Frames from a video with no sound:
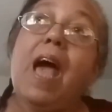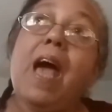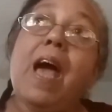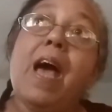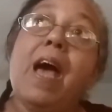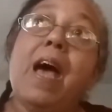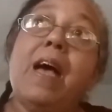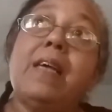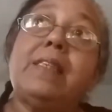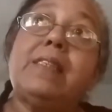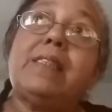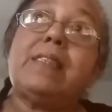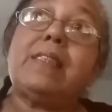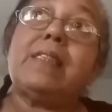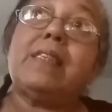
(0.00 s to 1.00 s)

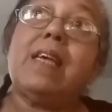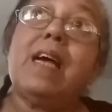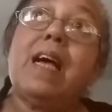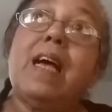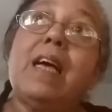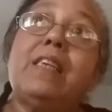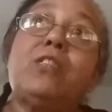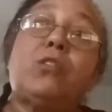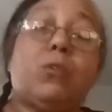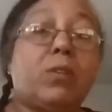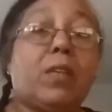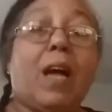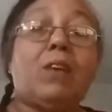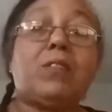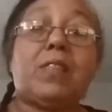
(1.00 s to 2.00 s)
And in
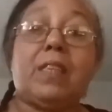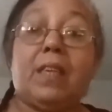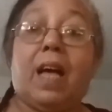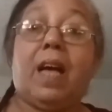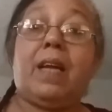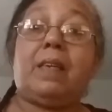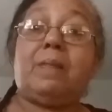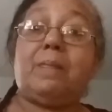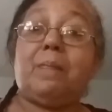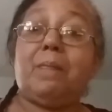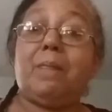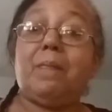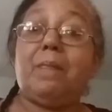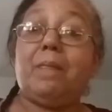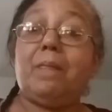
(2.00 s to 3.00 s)
2009,
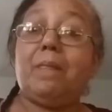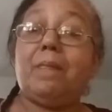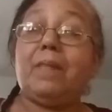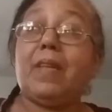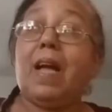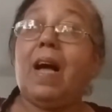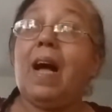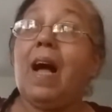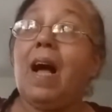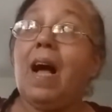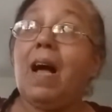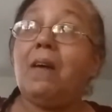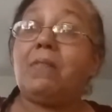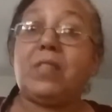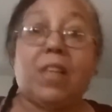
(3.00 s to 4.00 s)

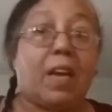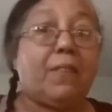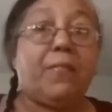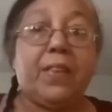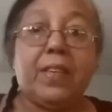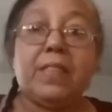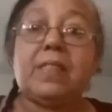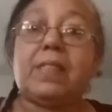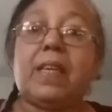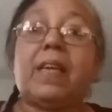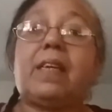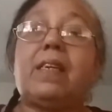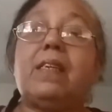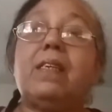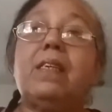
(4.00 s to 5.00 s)
I started feeling
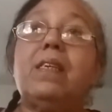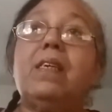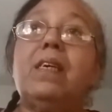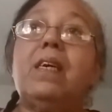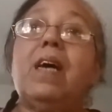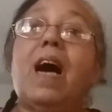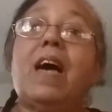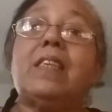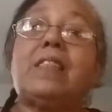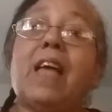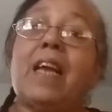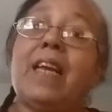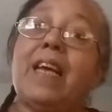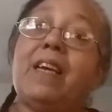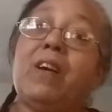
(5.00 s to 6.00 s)
sick.
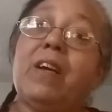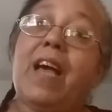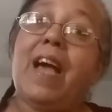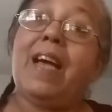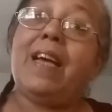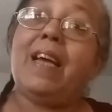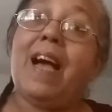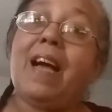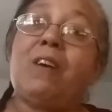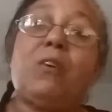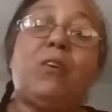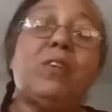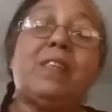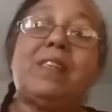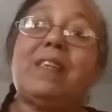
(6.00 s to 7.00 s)
I
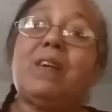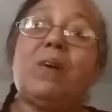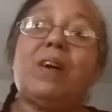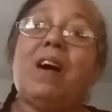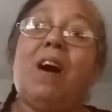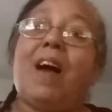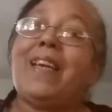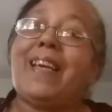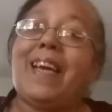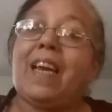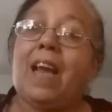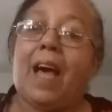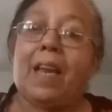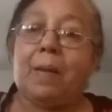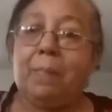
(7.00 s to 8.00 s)
couldn't hardly
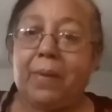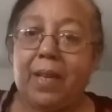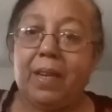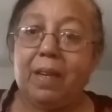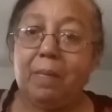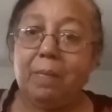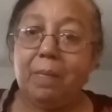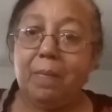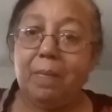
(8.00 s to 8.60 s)
get out of bed.